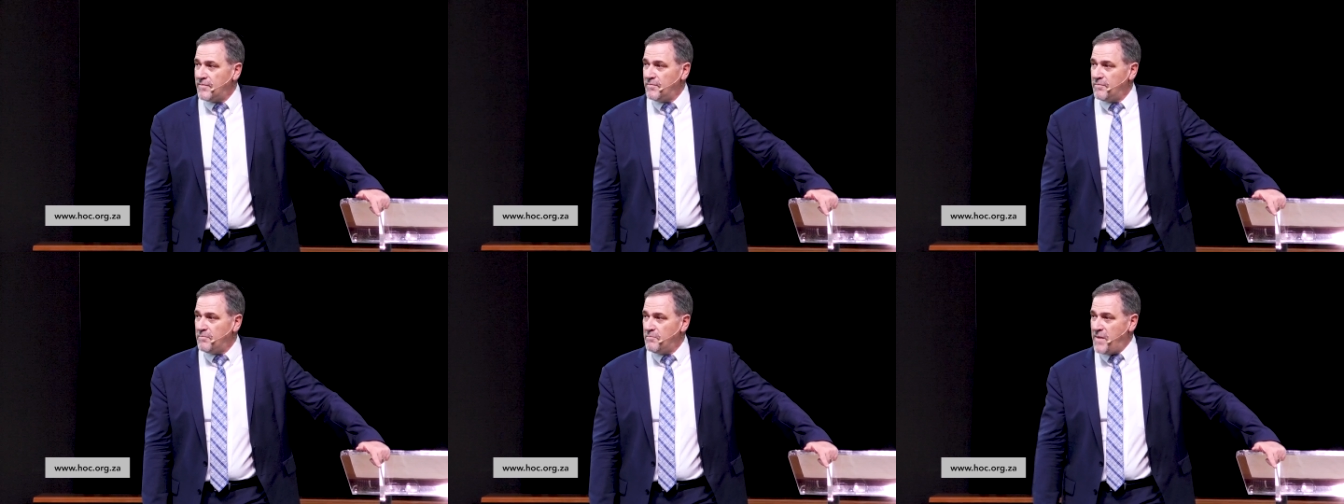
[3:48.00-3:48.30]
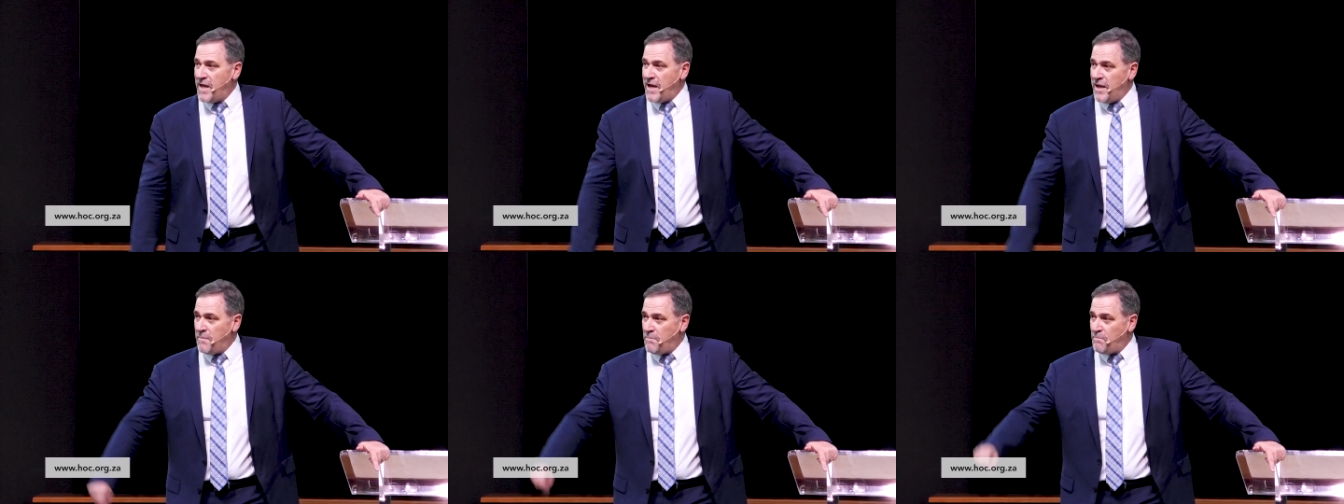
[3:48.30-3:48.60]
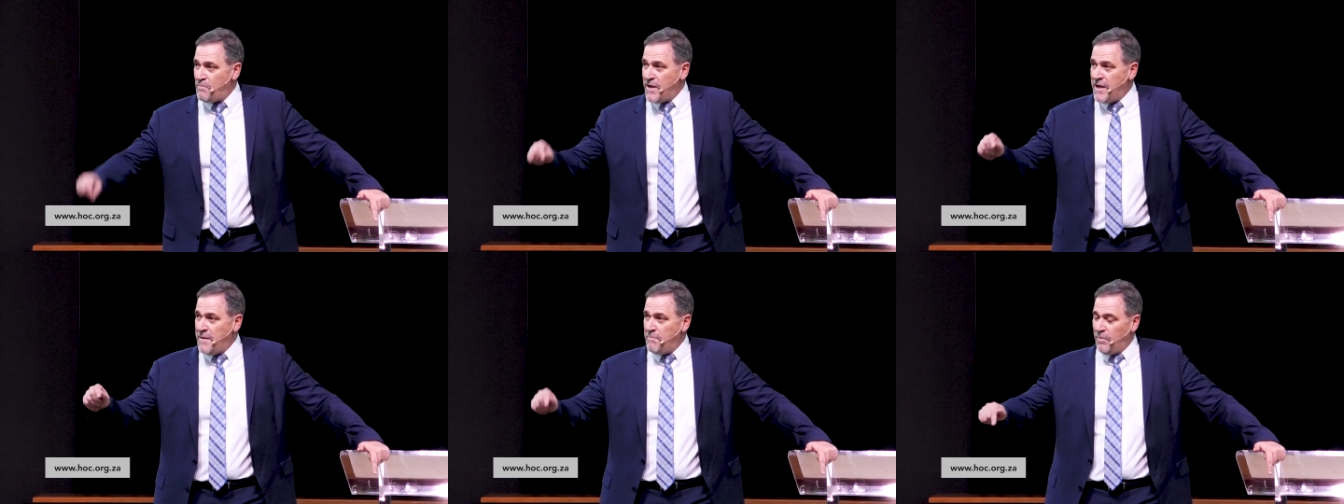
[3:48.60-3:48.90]
Many
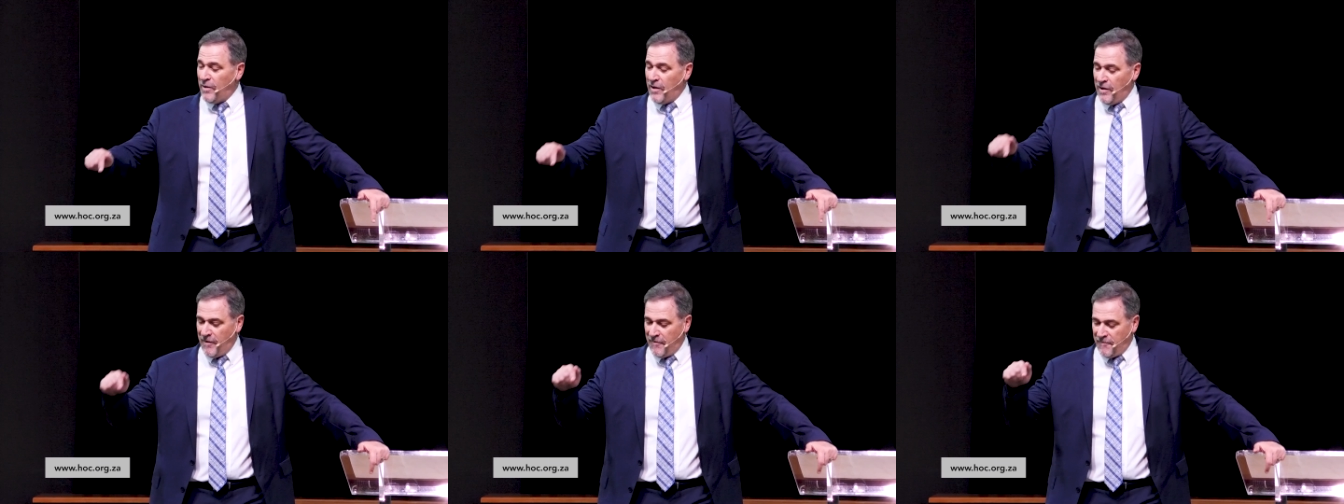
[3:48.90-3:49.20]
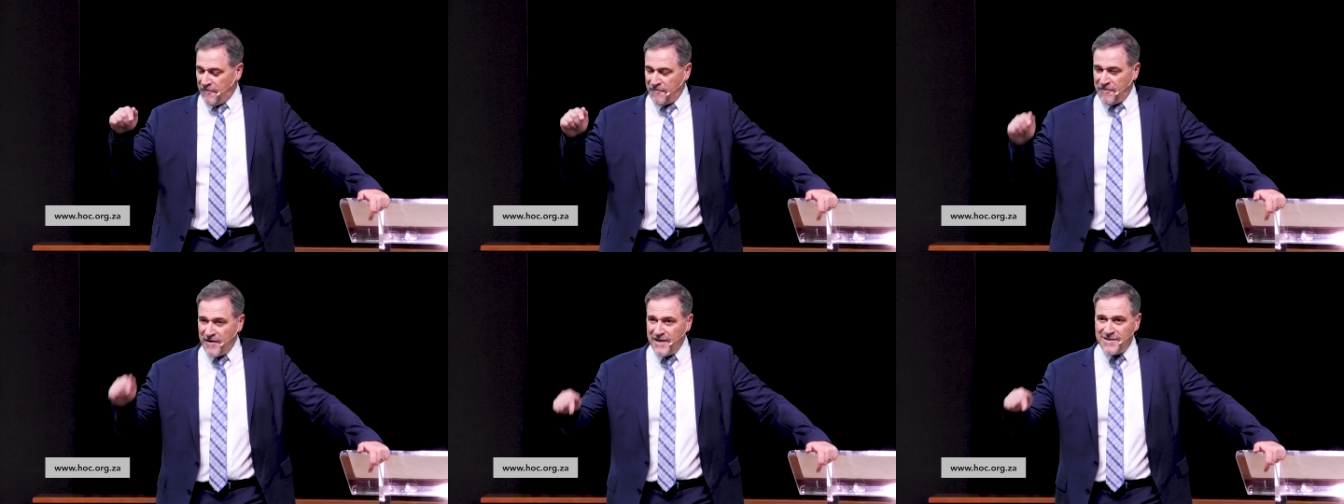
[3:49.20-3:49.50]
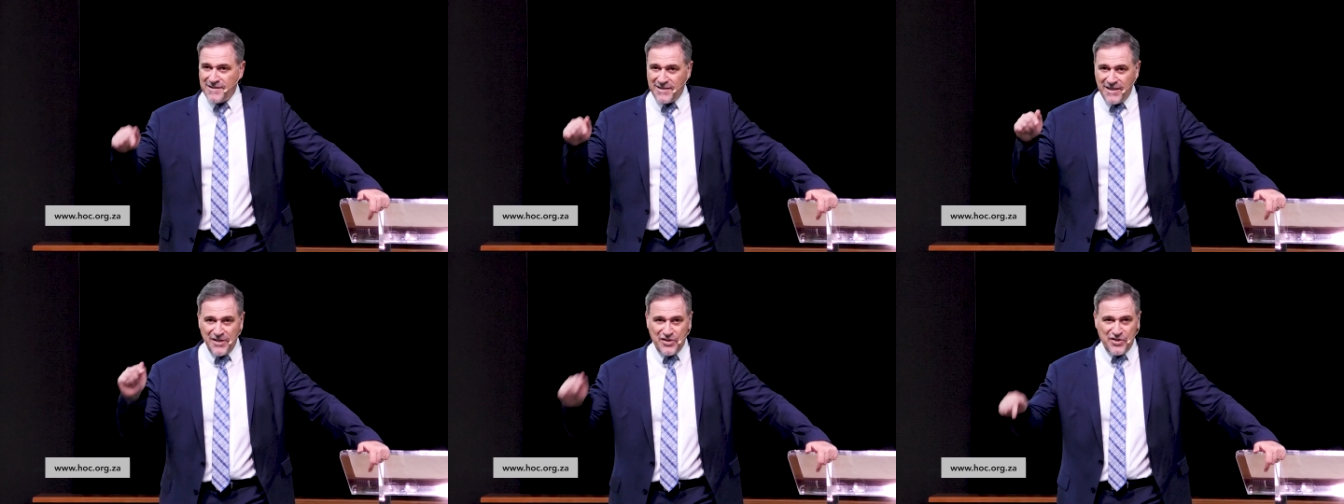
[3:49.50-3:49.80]
people are
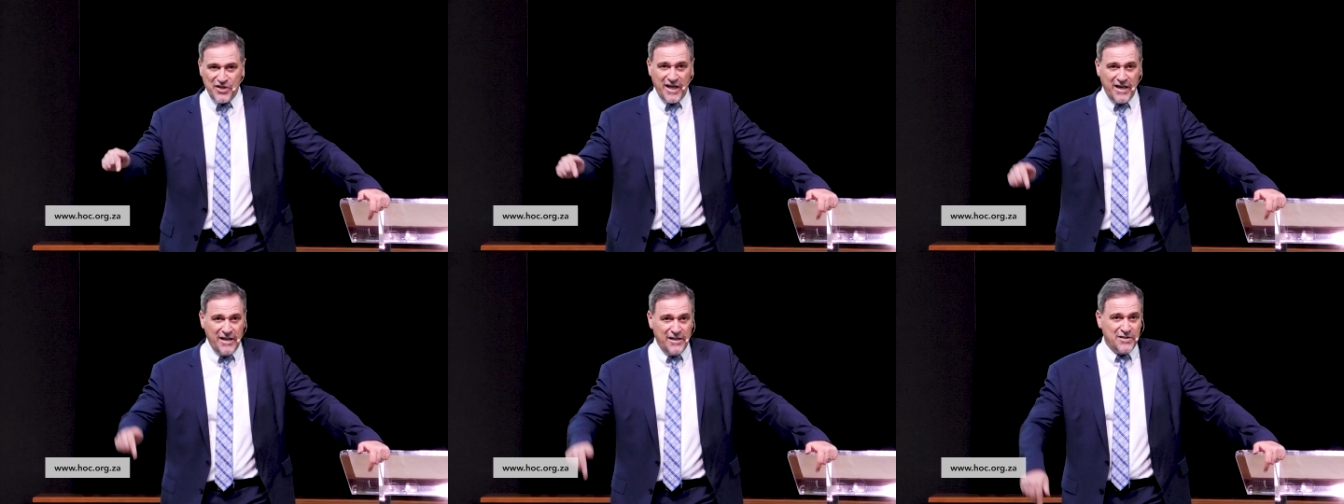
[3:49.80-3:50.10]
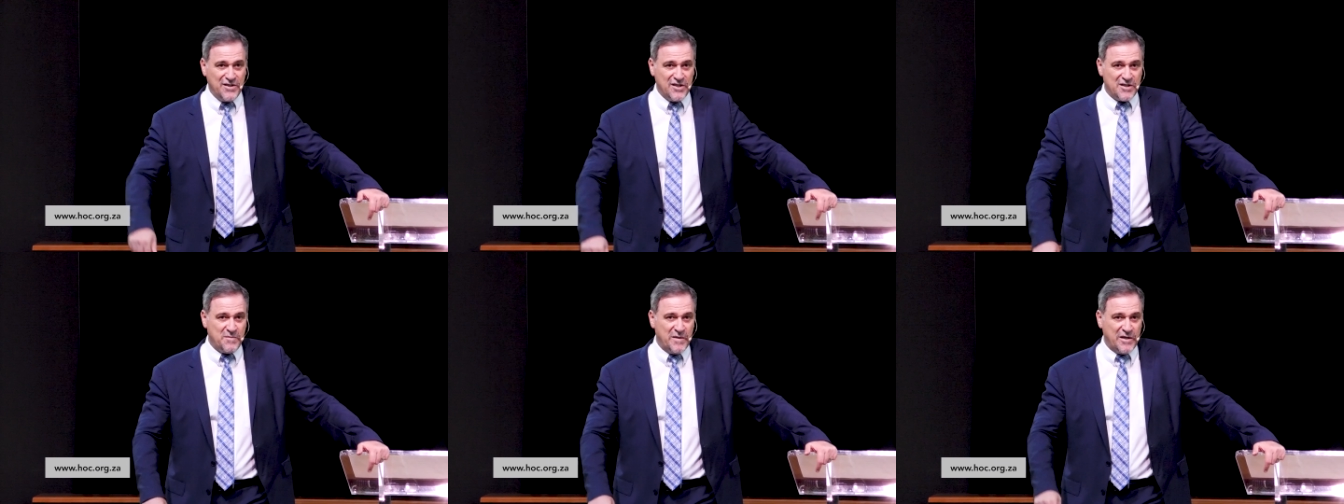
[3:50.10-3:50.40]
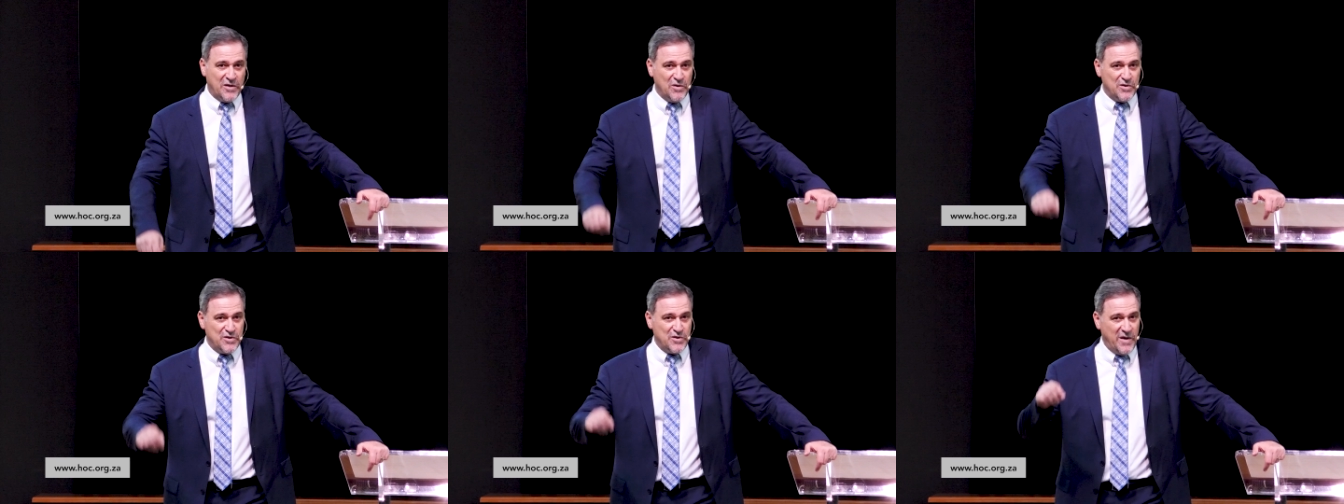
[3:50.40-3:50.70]
facing challenges
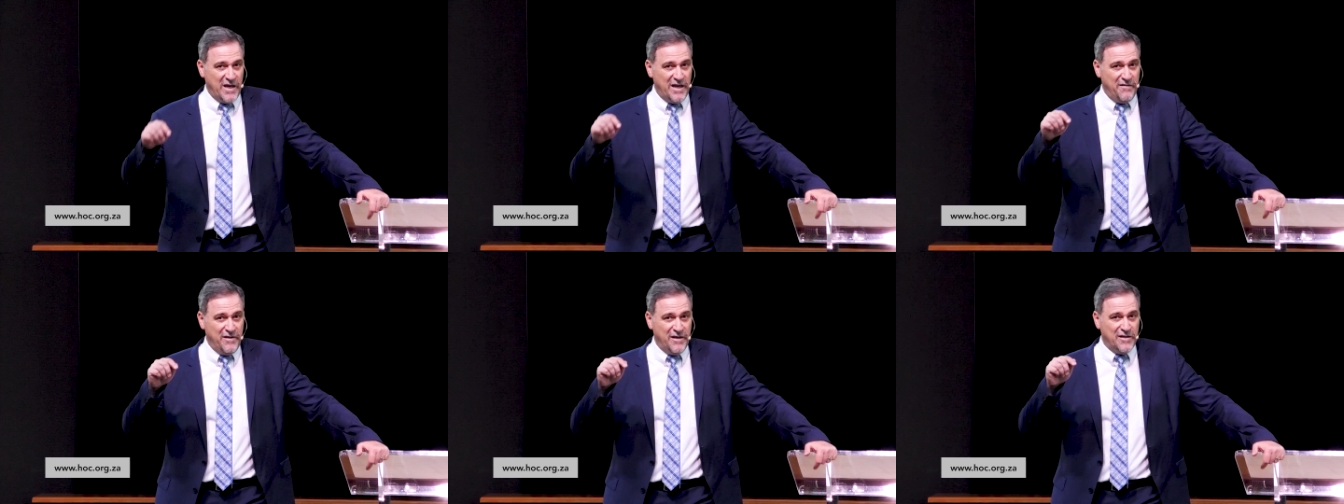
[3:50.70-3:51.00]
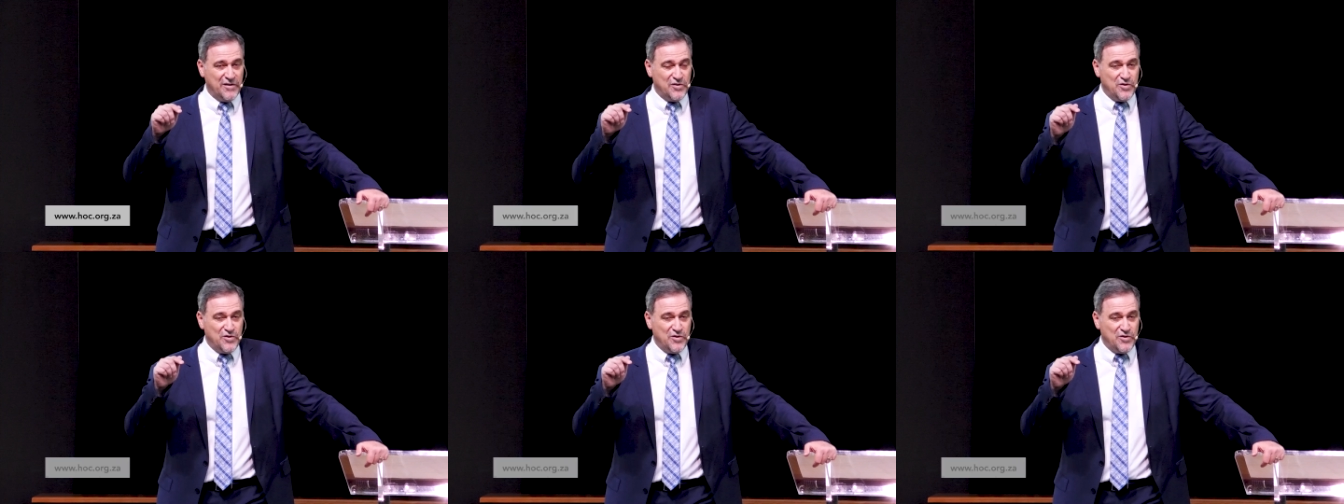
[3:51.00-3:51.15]
because you're having